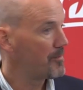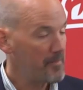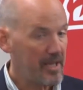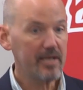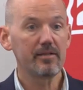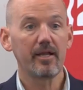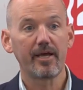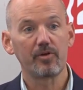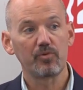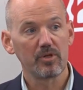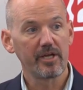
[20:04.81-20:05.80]

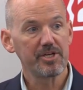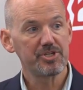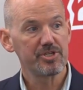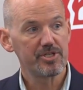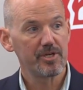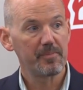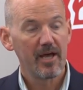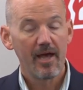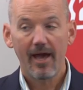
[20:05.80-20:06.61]
mainland relationship